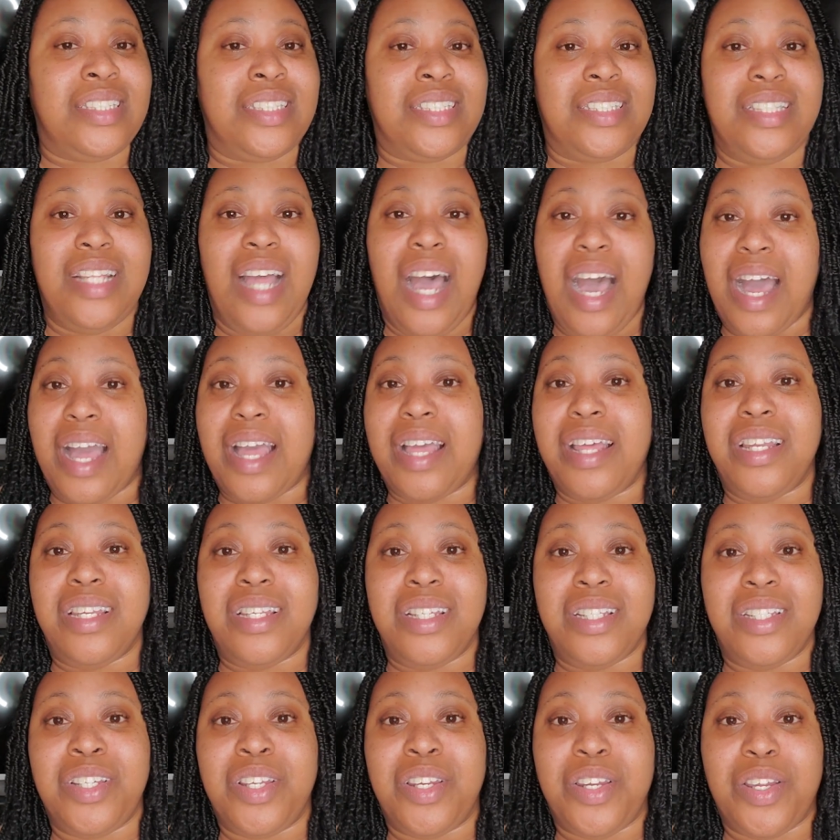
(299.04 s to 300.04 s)
not,
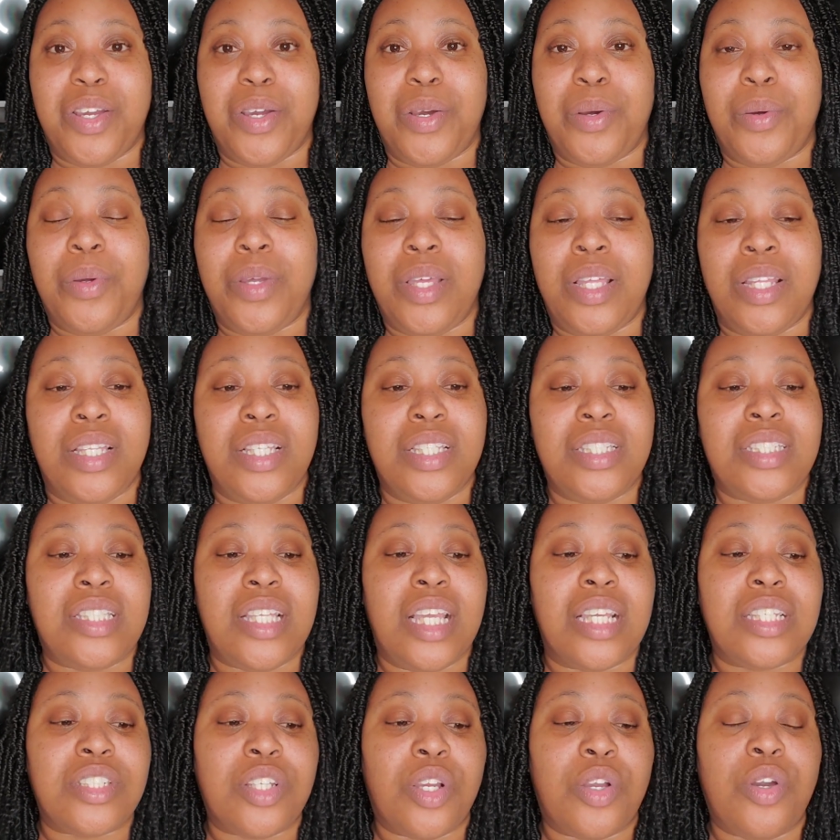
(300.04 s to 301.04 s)
you know, and these
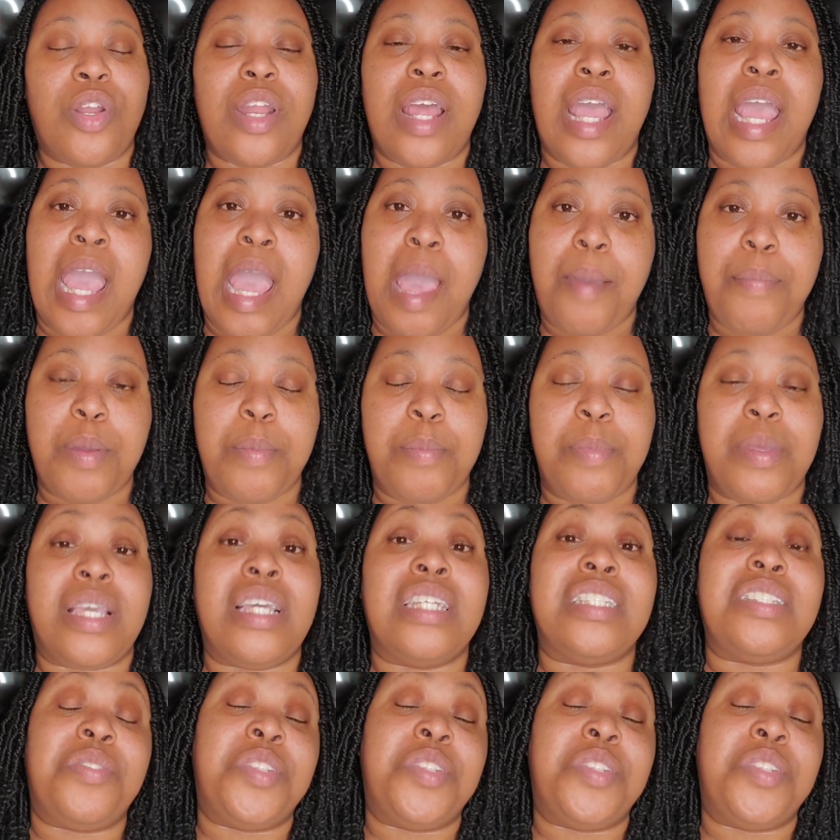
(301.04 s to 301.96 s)
things are going to happen because of